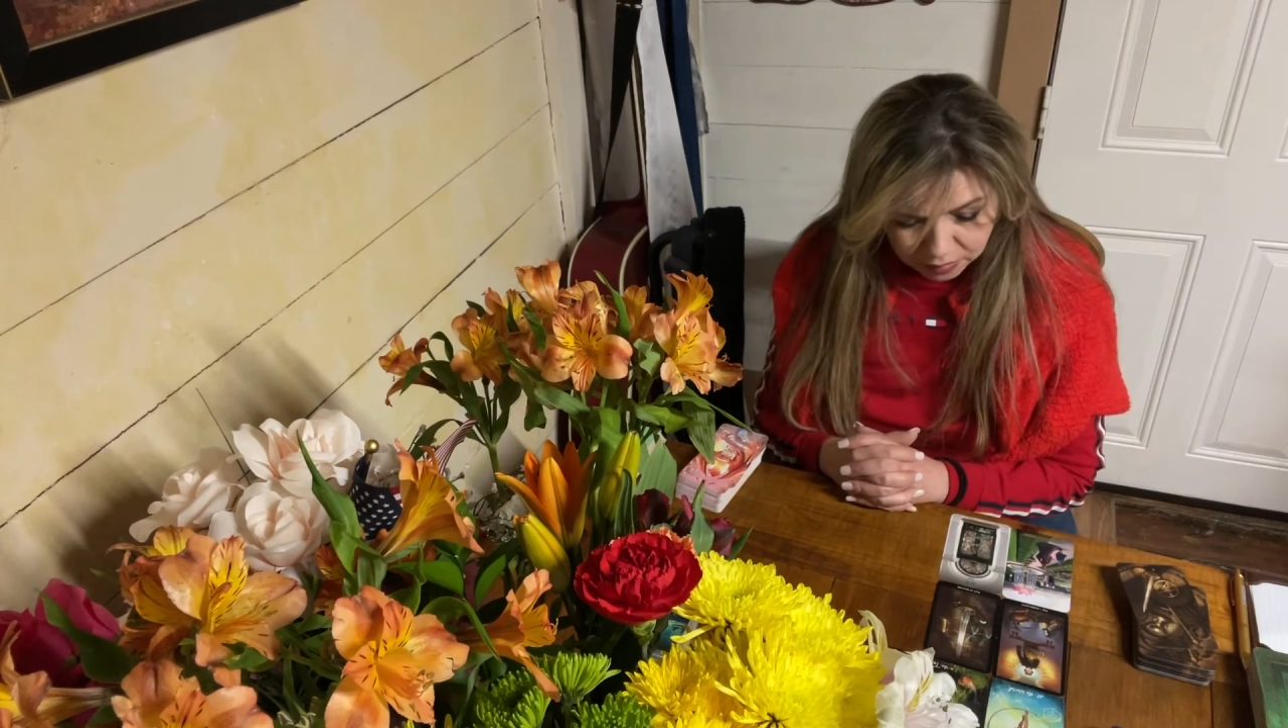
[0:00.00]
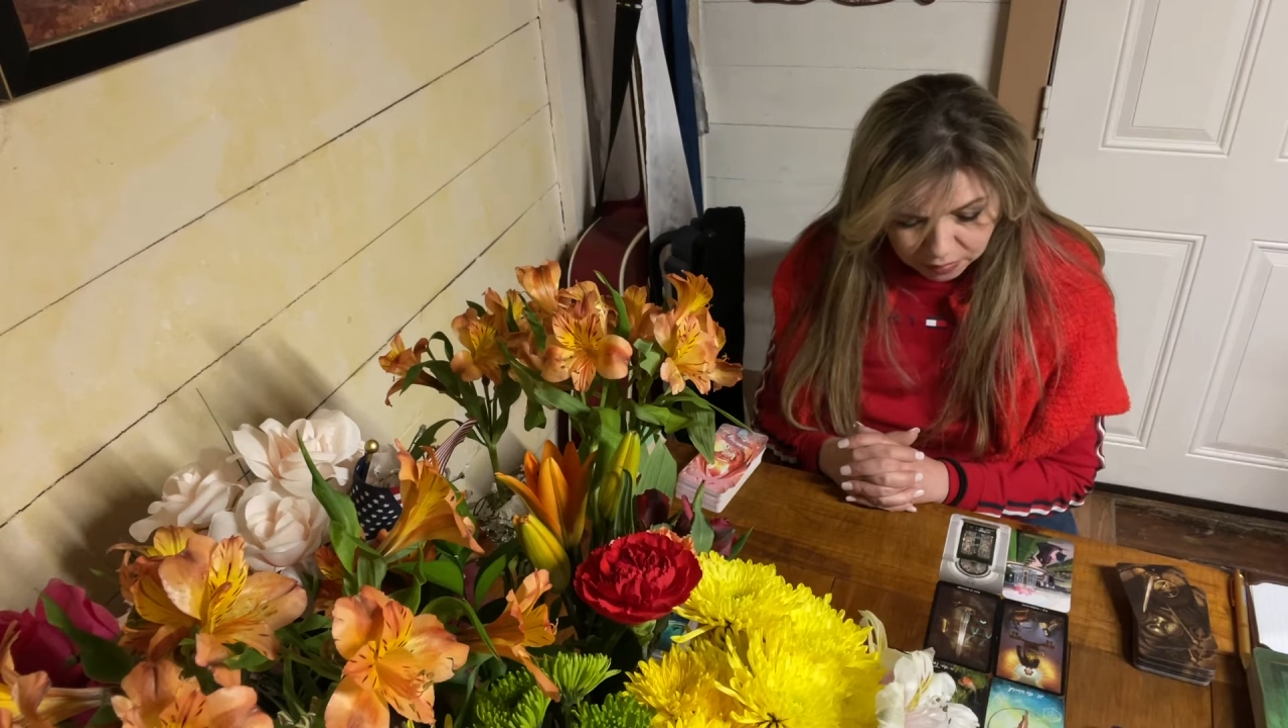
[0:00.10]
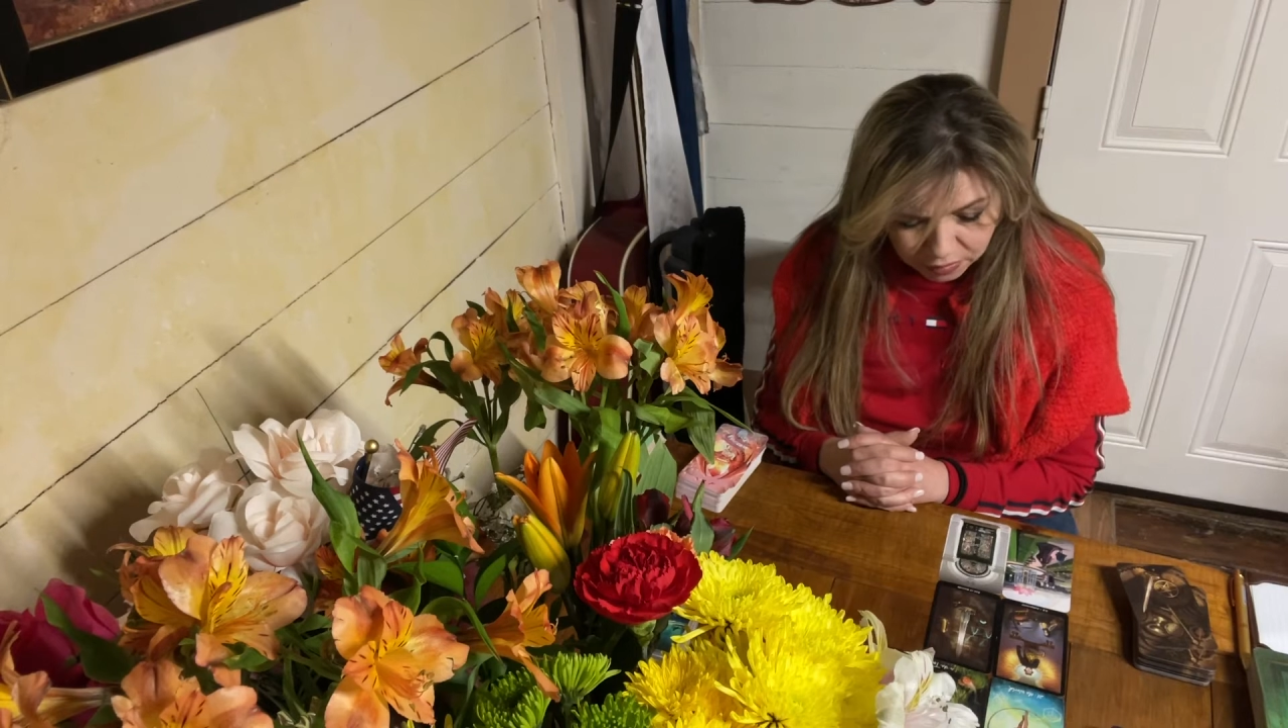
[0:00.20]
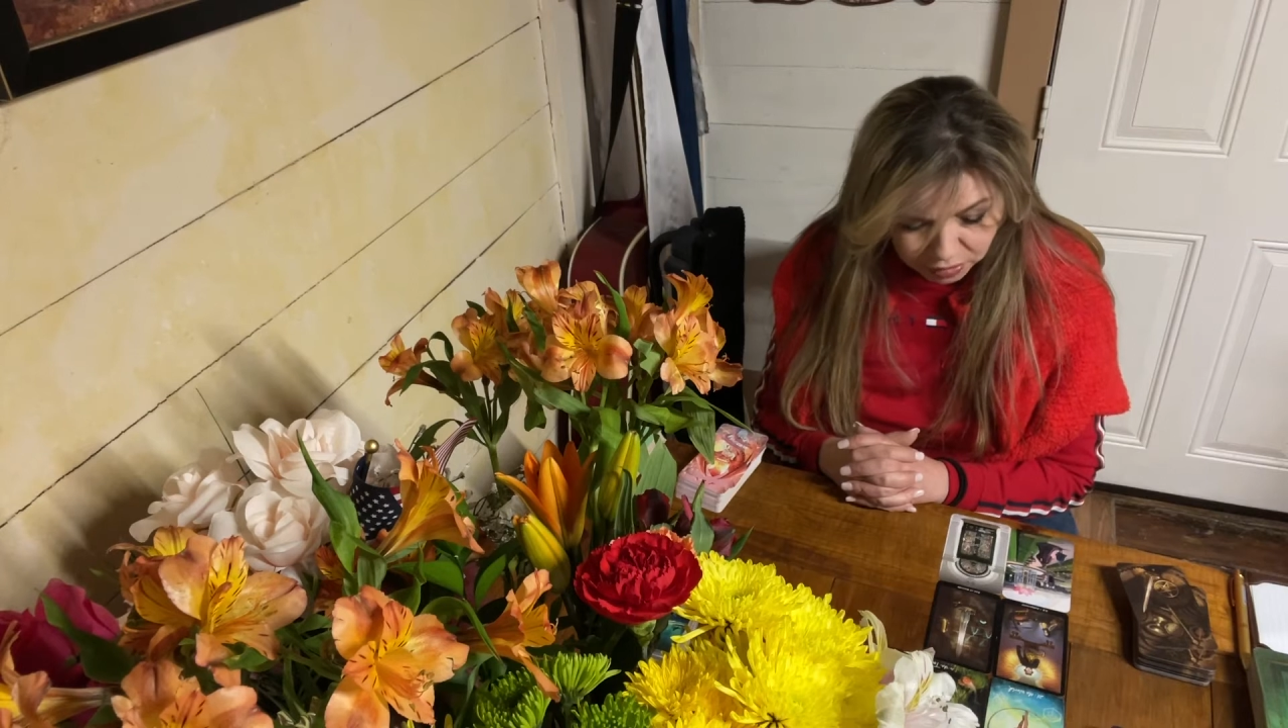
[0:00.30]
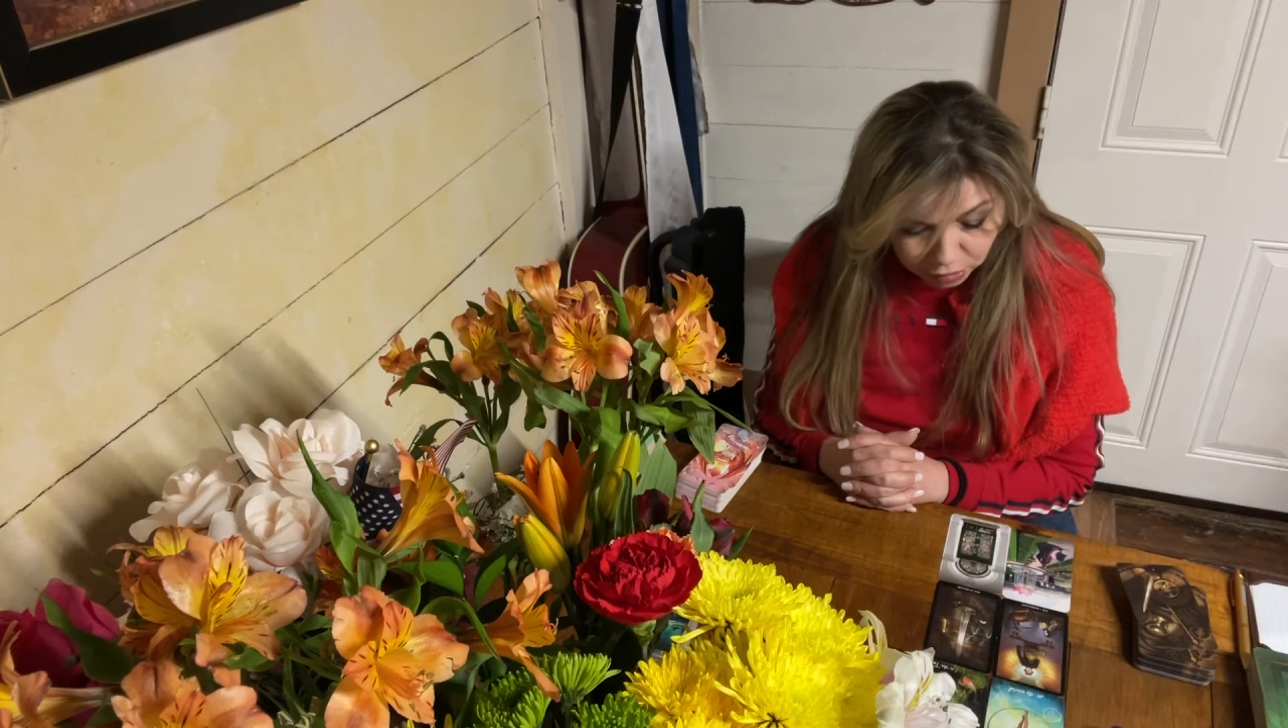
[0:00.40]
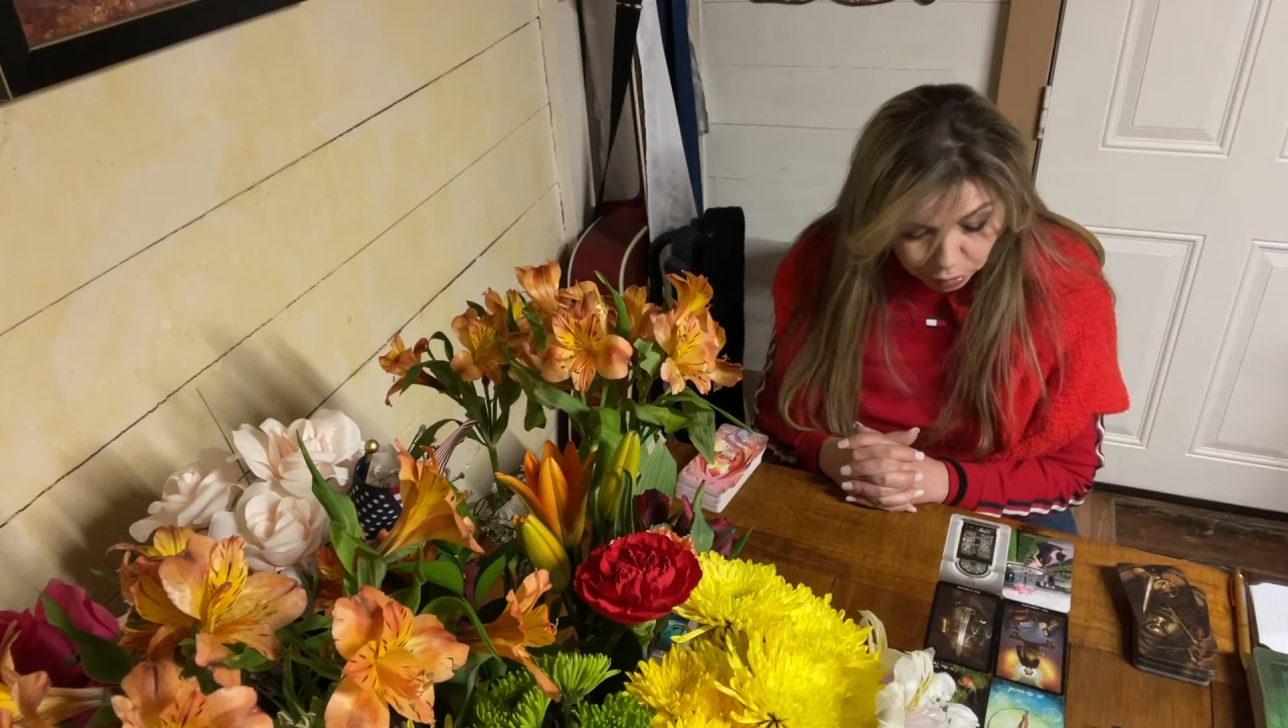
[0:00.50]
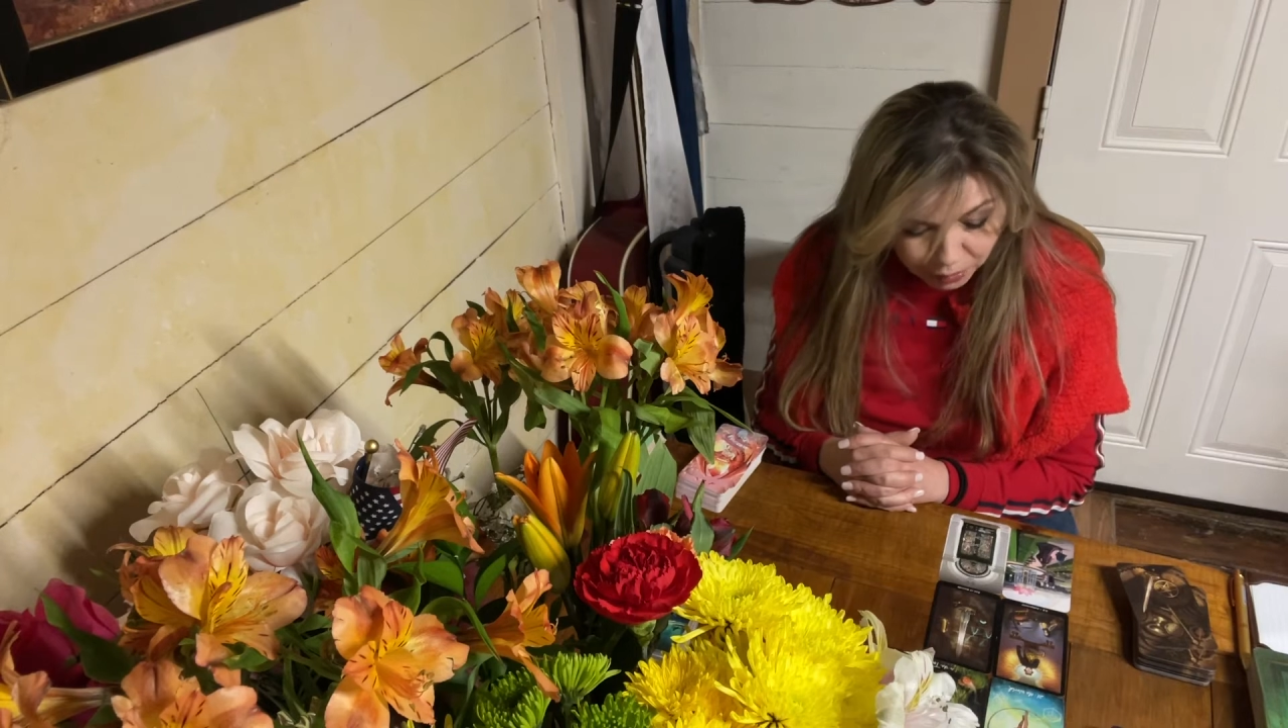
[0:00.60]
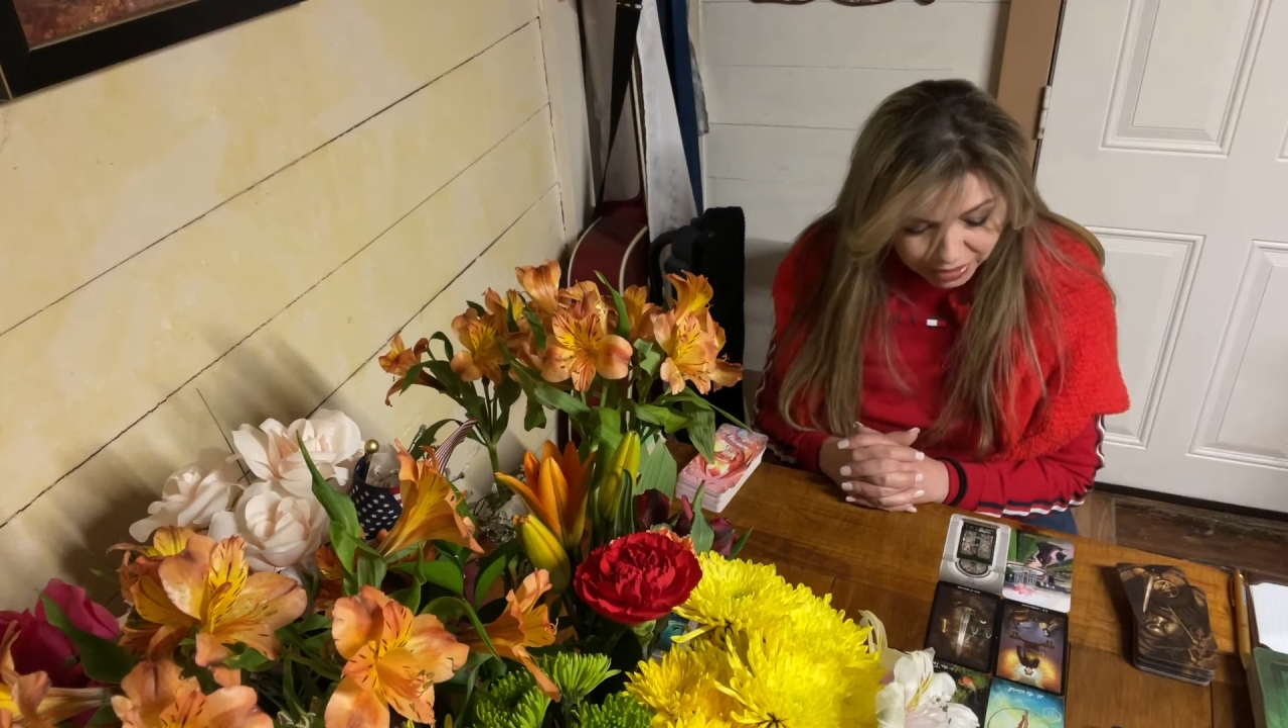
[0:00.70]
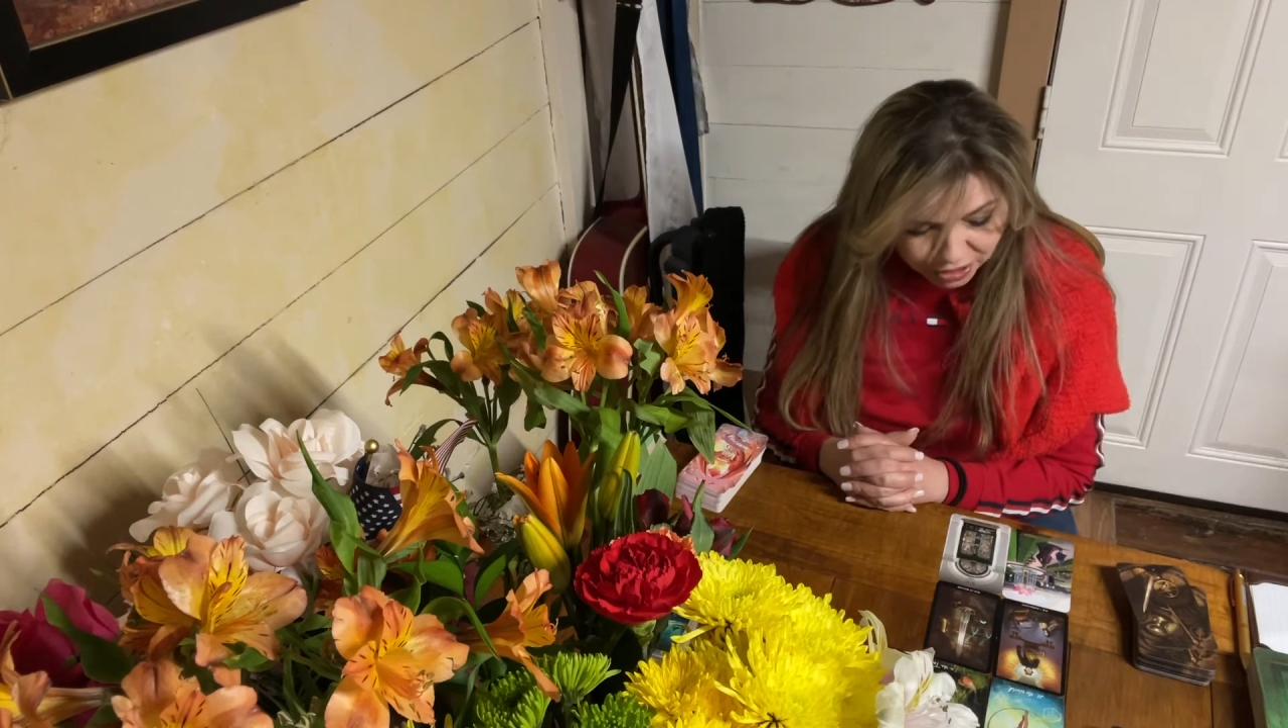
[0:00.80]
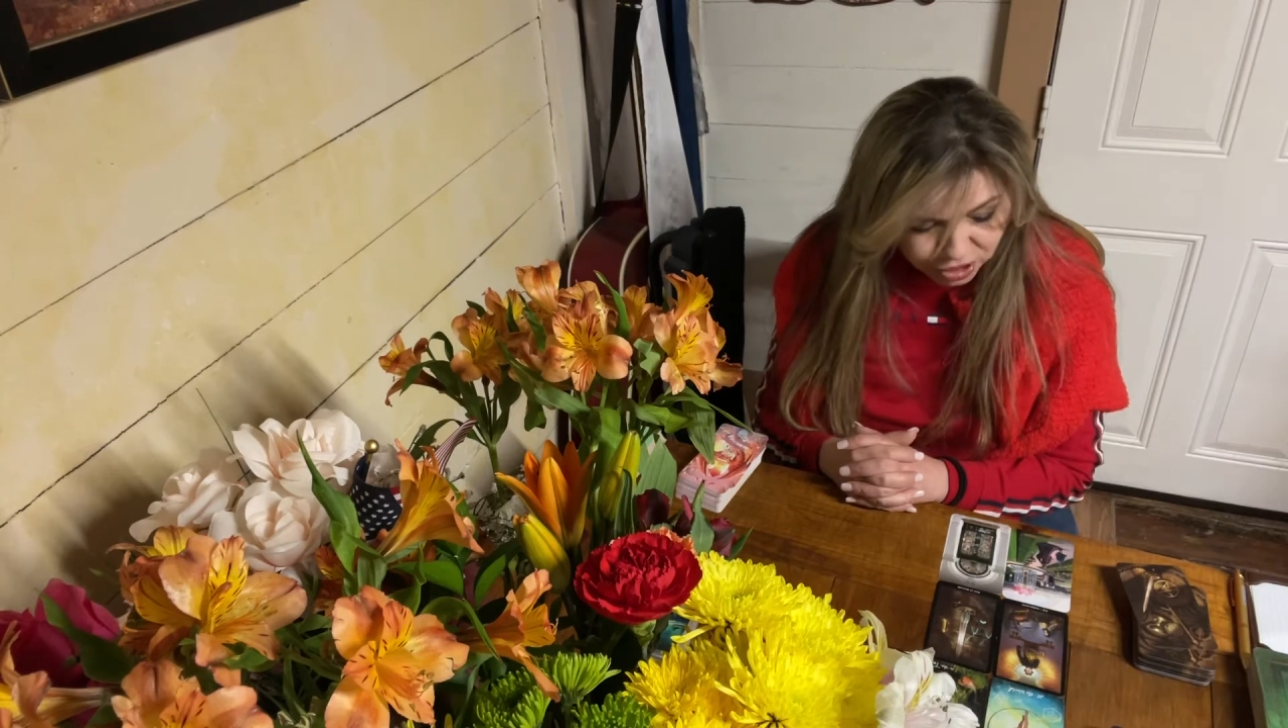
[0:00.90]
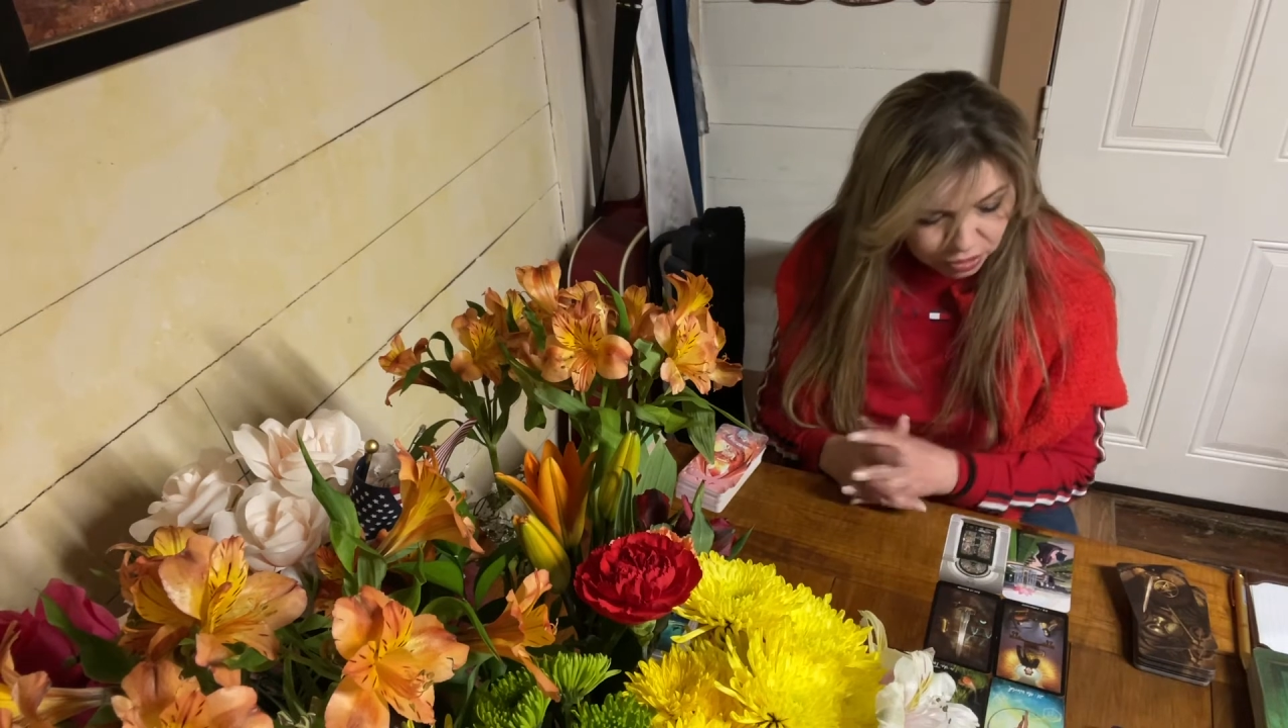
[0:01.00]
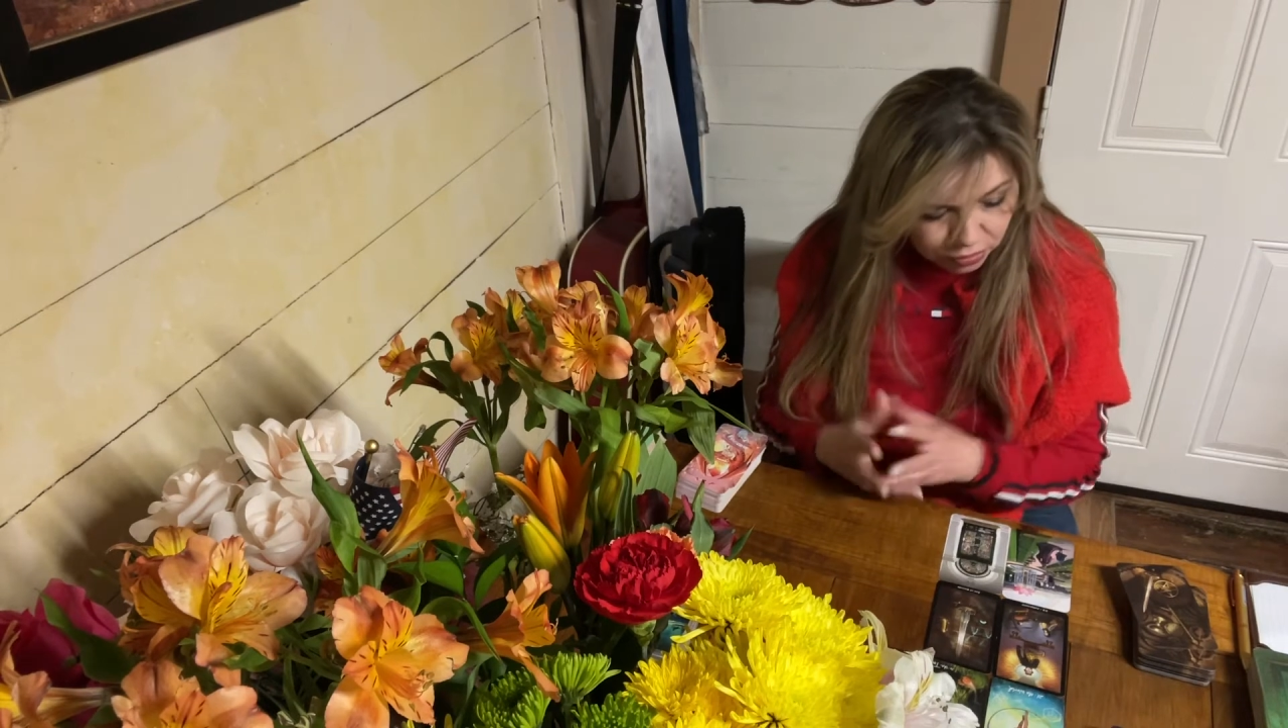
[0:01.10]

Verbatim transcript: there's illumination